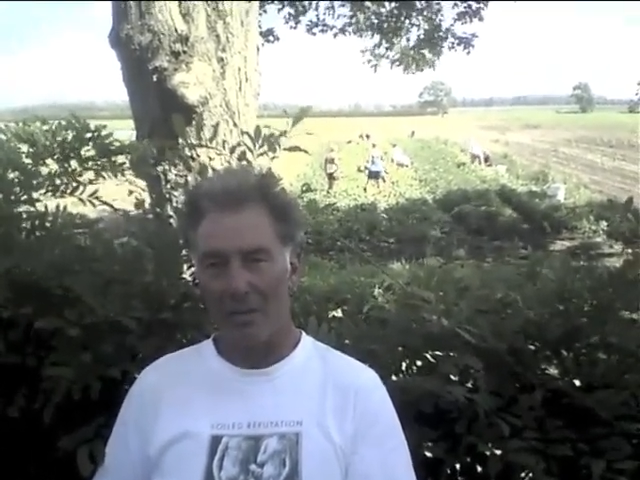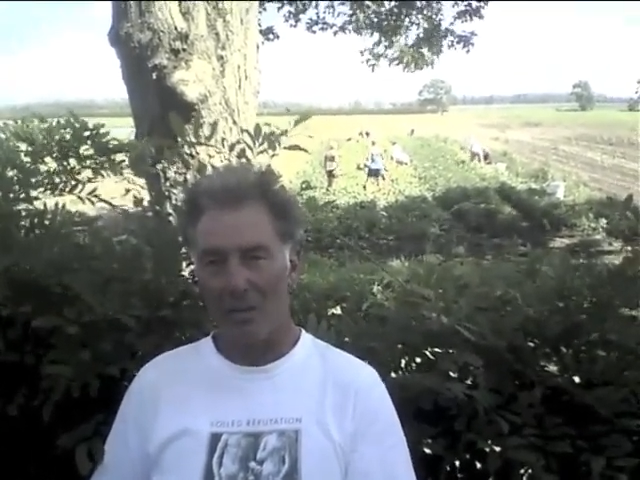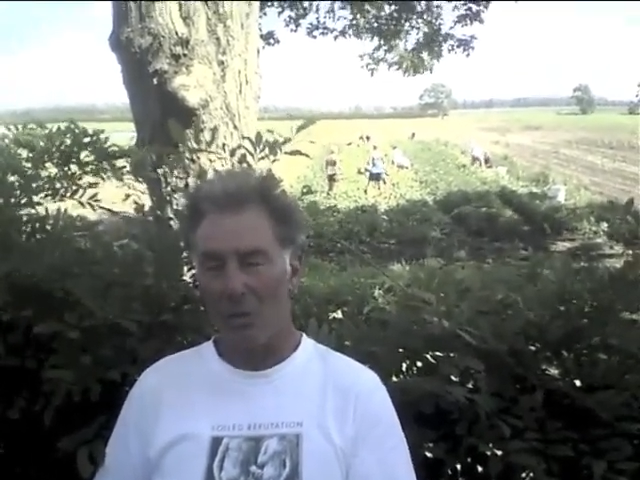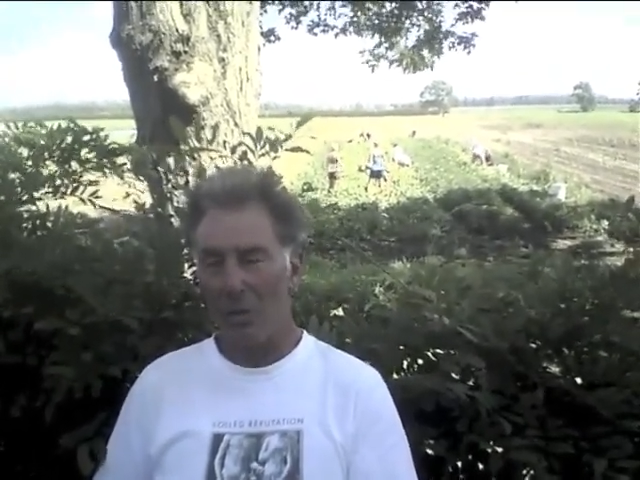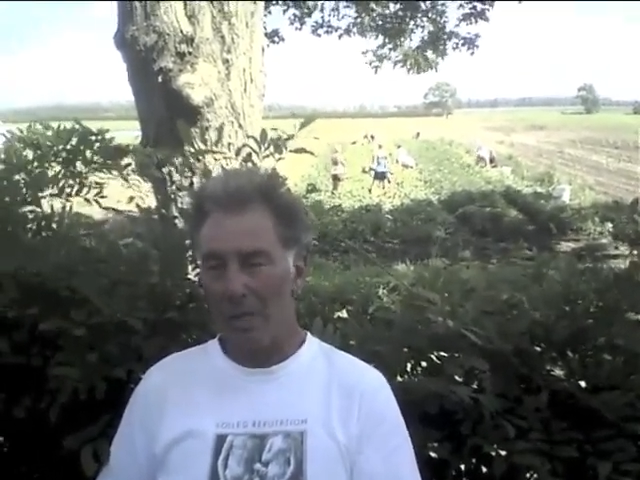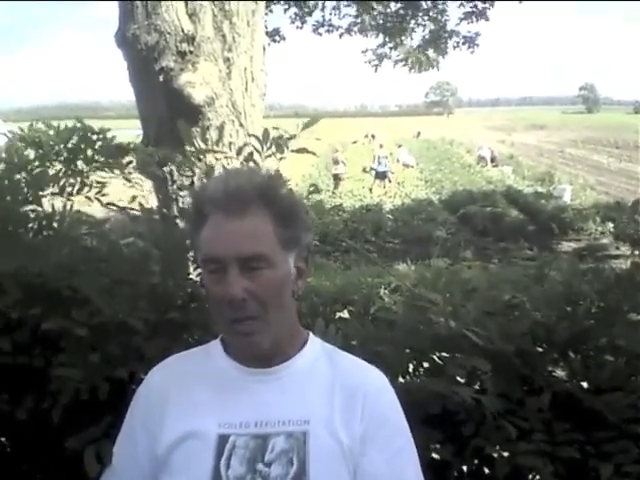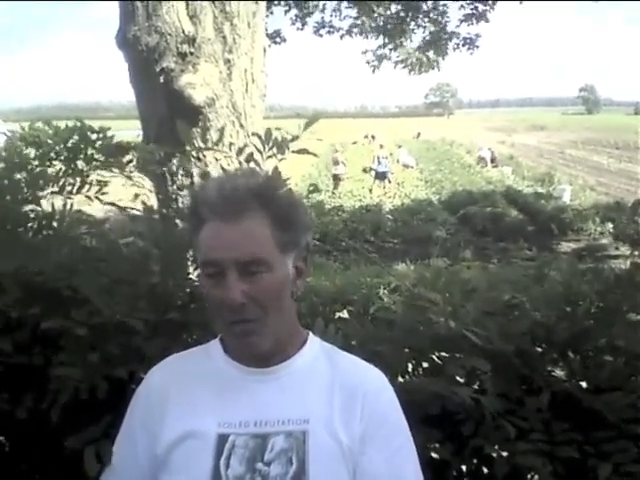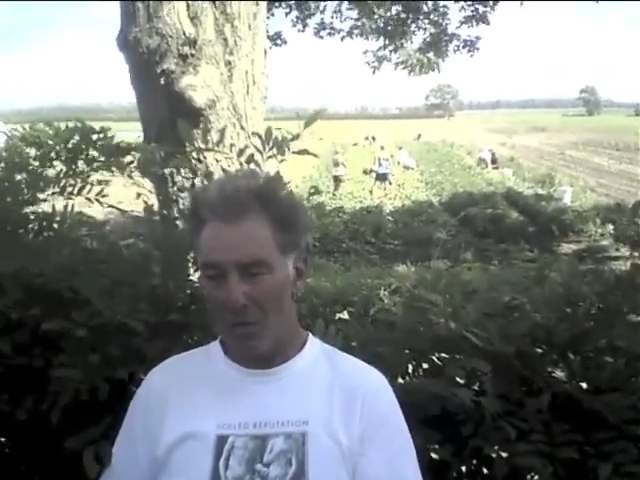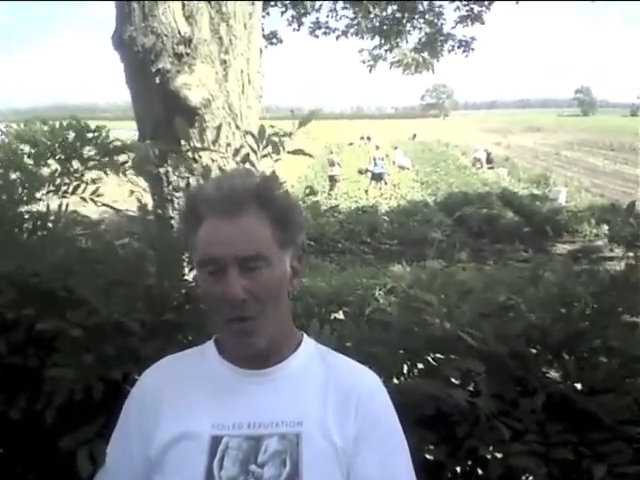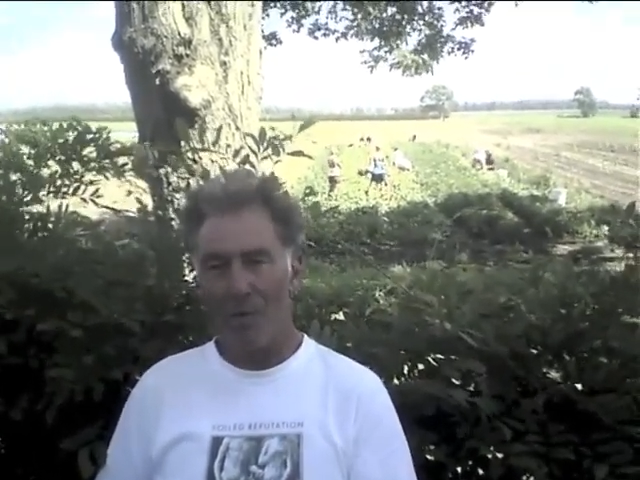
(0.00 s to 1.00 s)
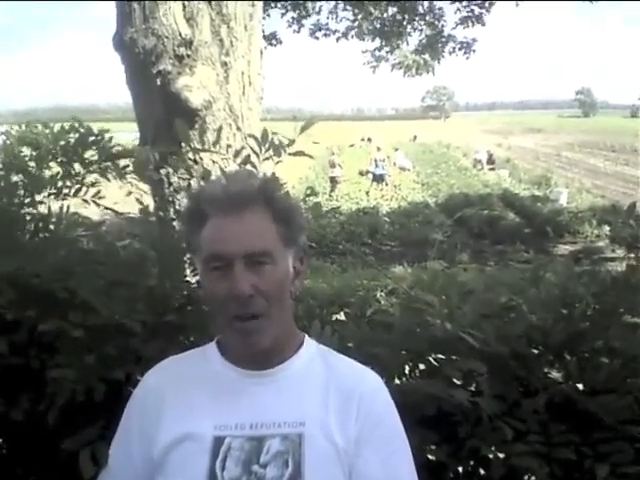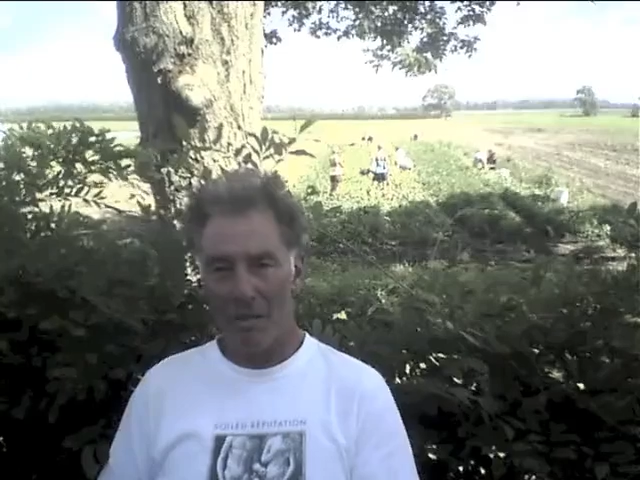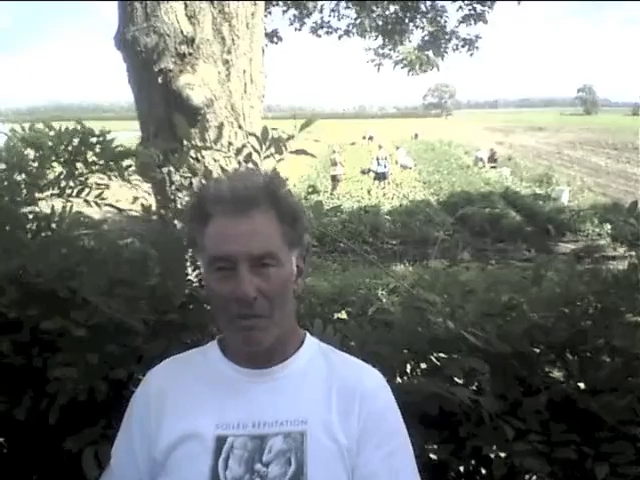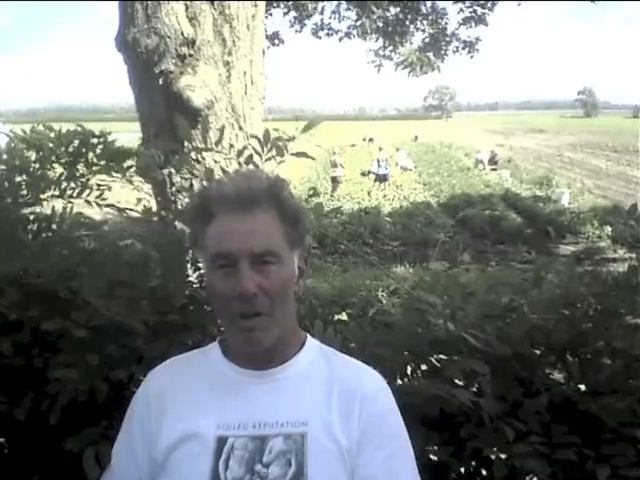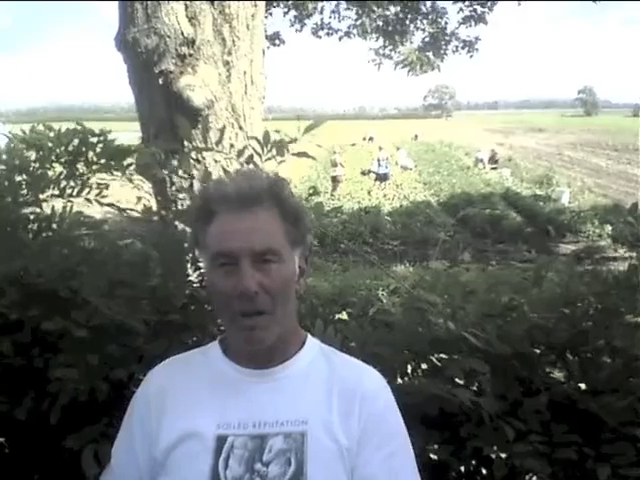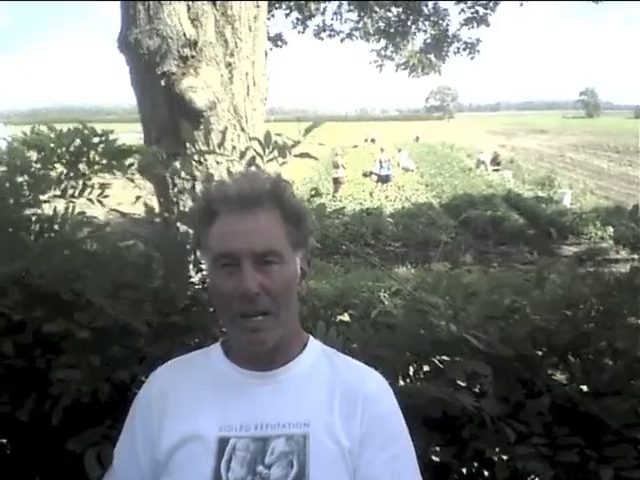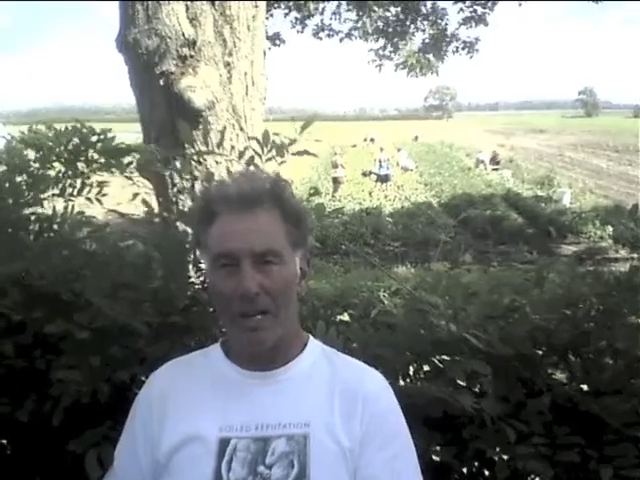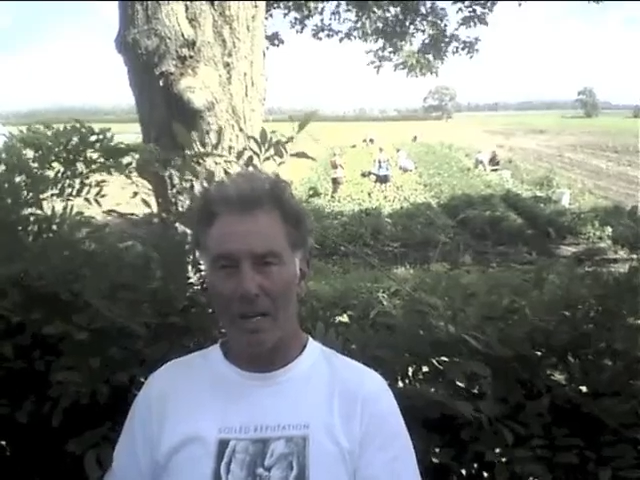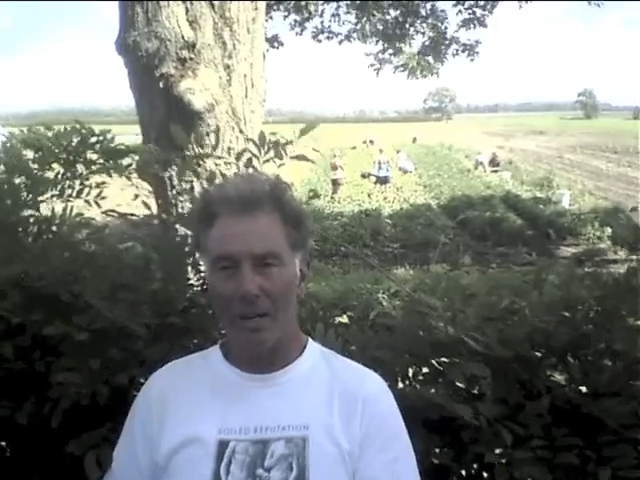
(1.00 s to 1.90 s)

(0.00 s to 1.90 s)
so 45 of our 80